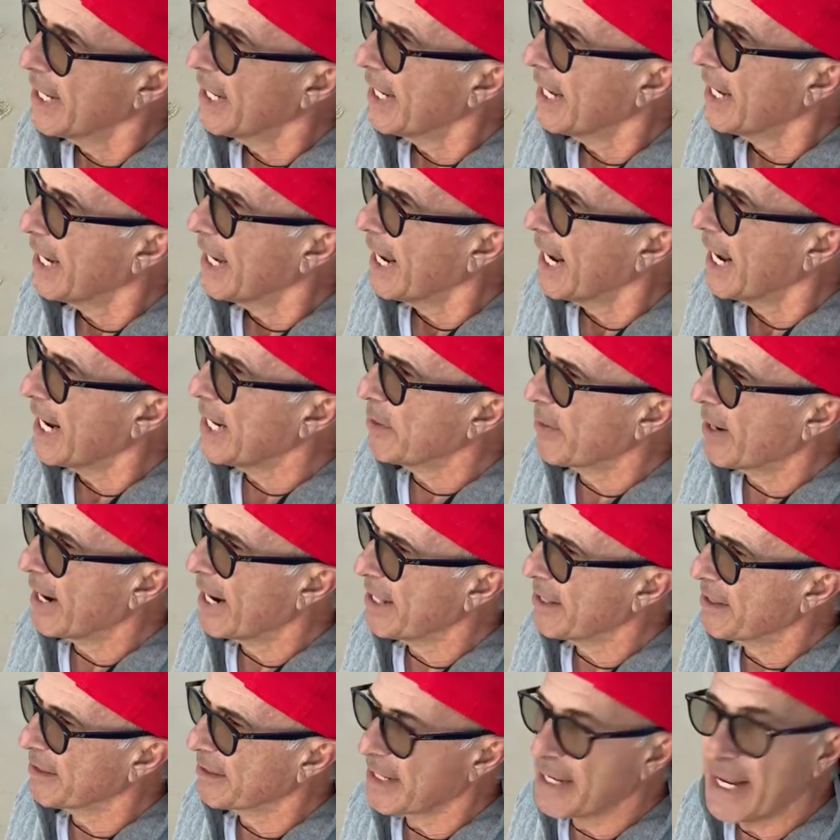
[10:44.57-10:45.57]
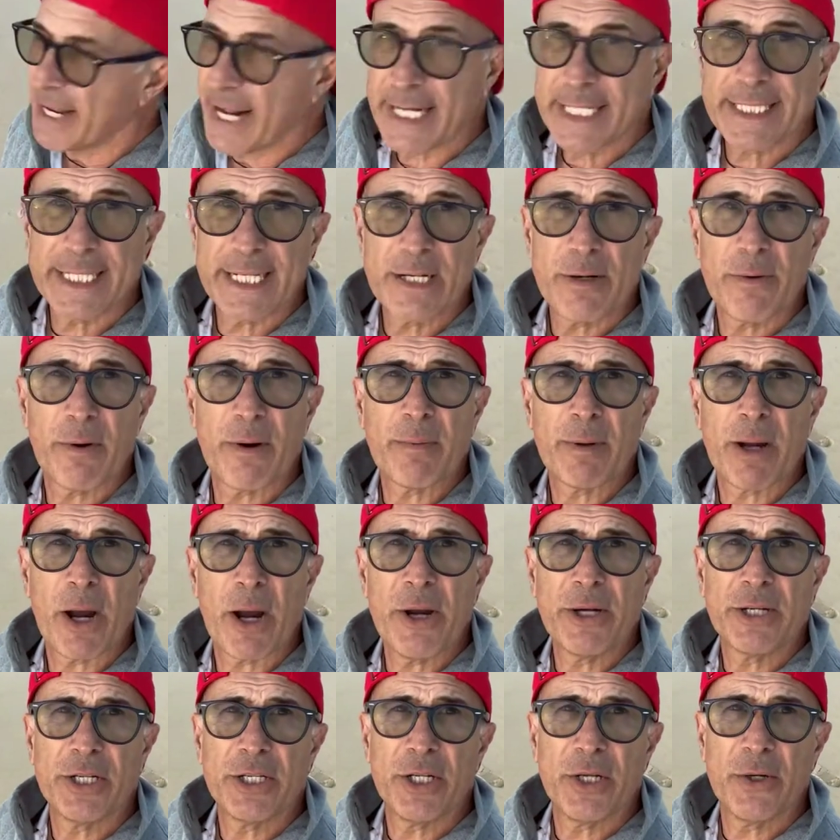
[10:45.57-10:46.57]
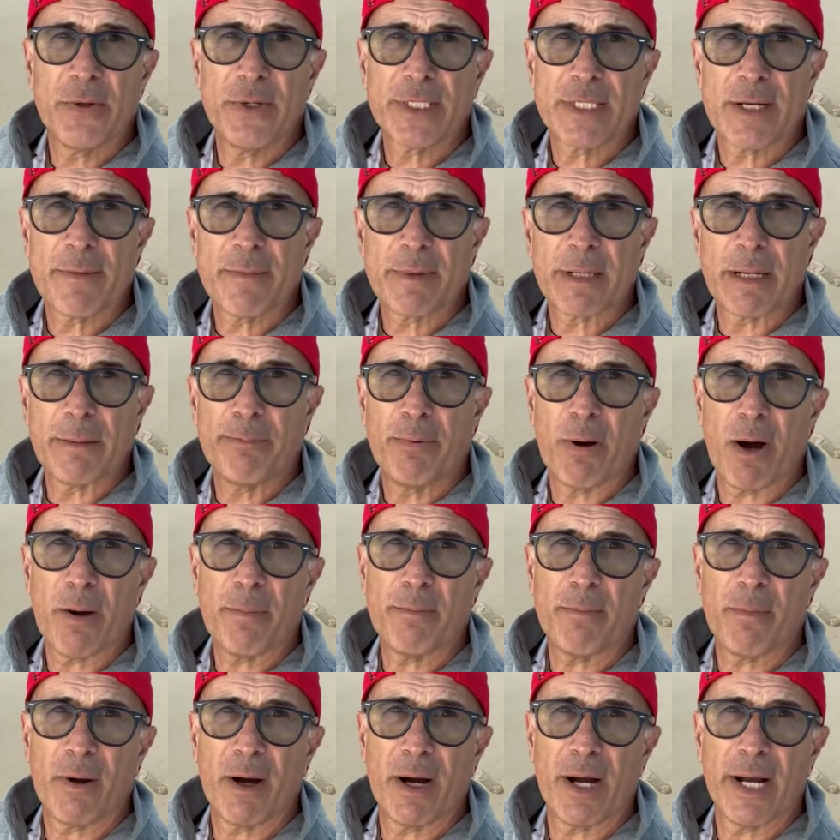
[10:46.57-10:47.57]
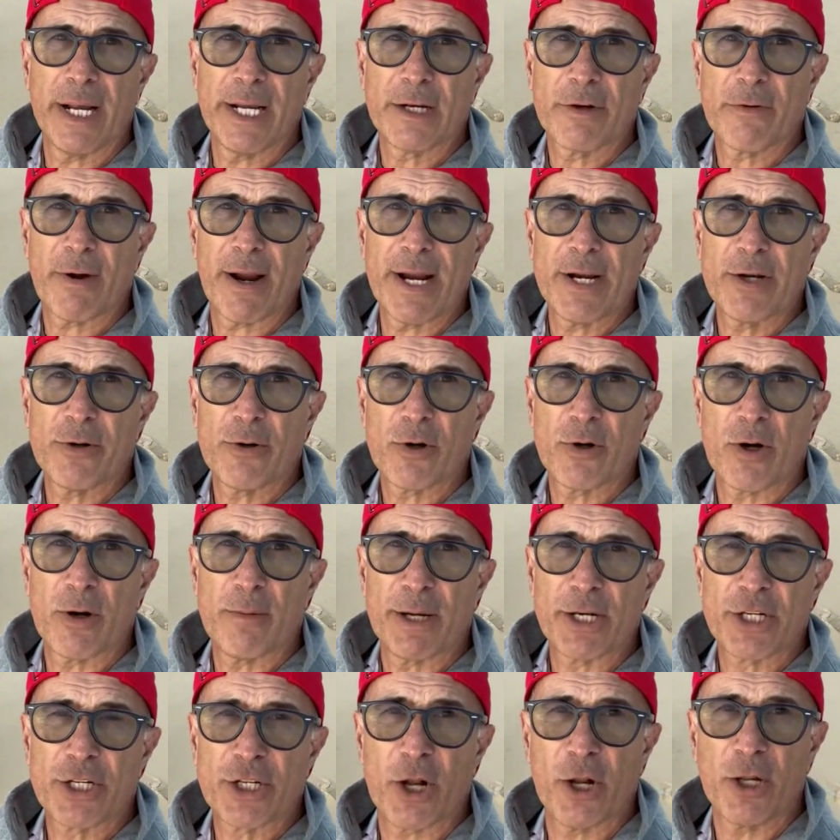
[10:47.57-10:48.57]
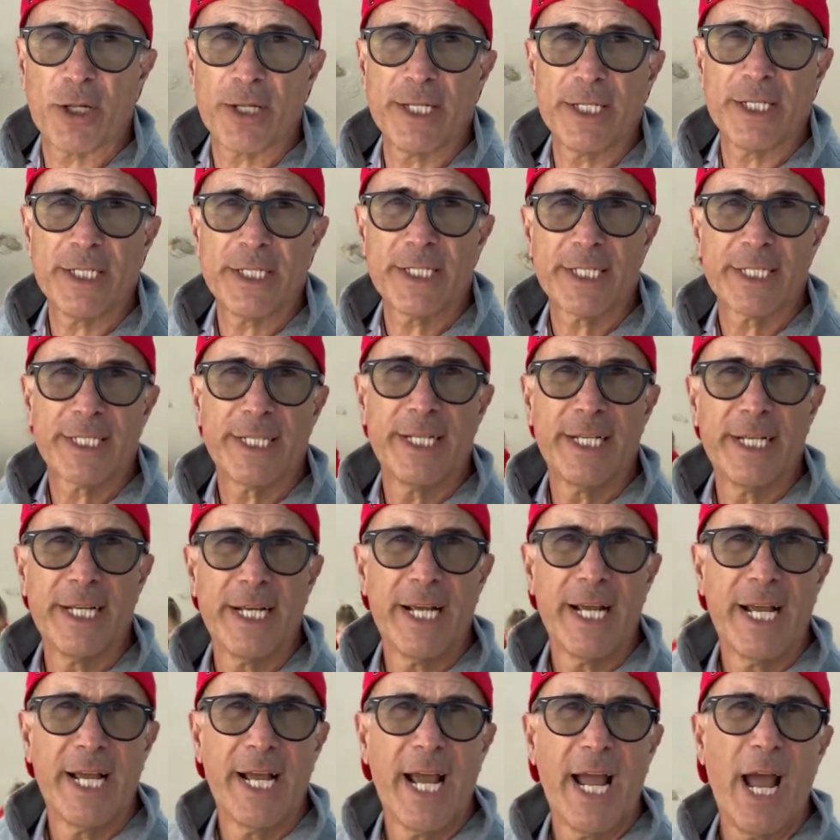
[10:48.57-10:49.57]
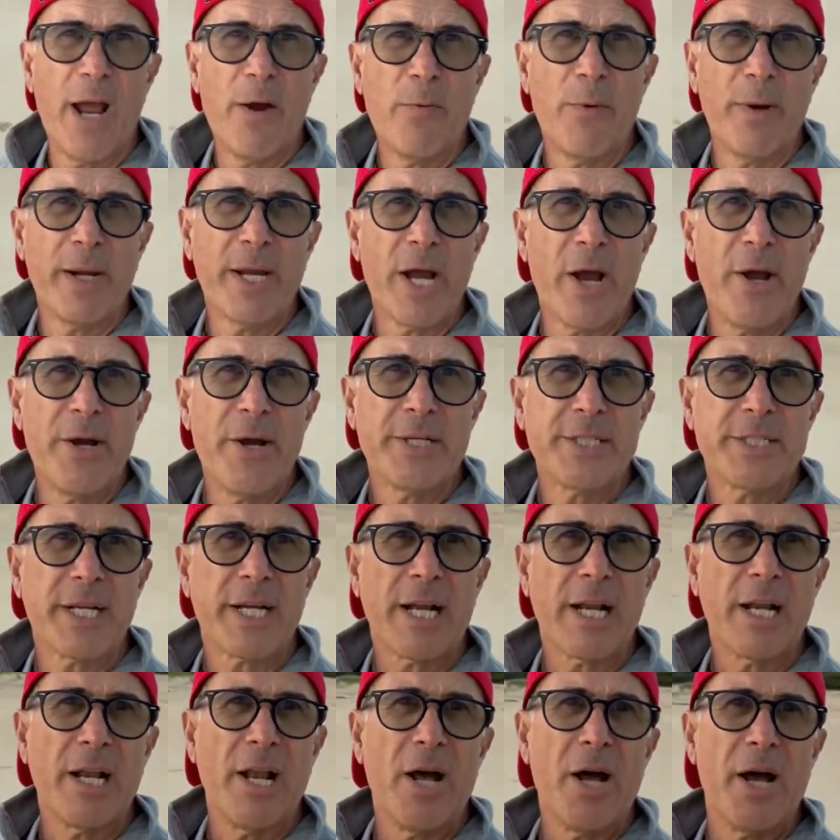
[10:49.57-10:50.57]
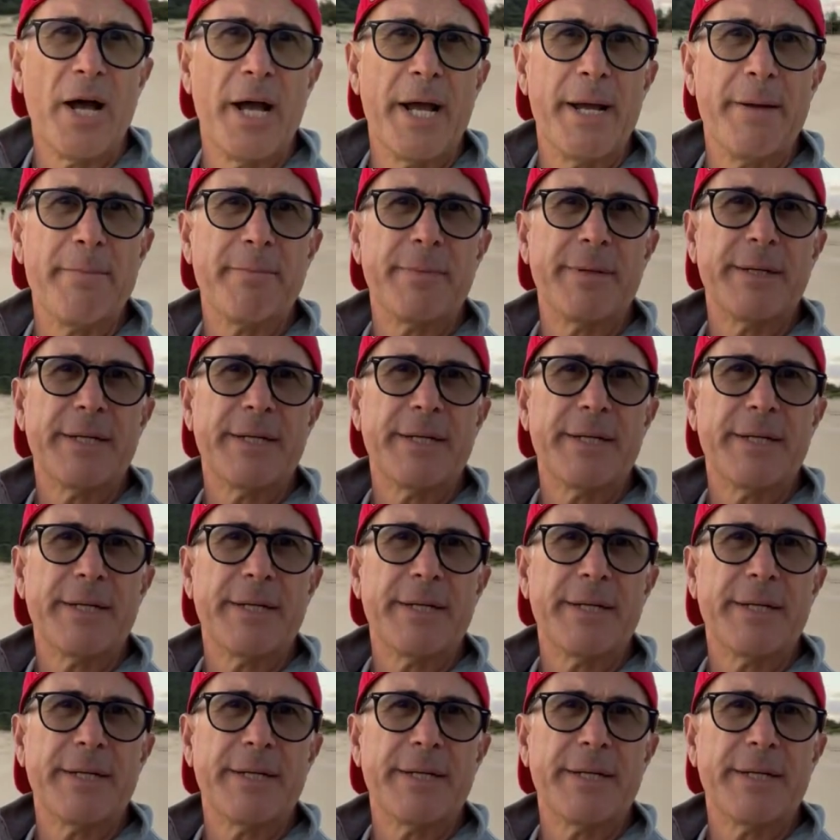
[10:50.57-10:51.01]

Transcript: Anyway, the next thing I'm going to do is I'm going to pop my granddaughter on my shoulders and we're going to climb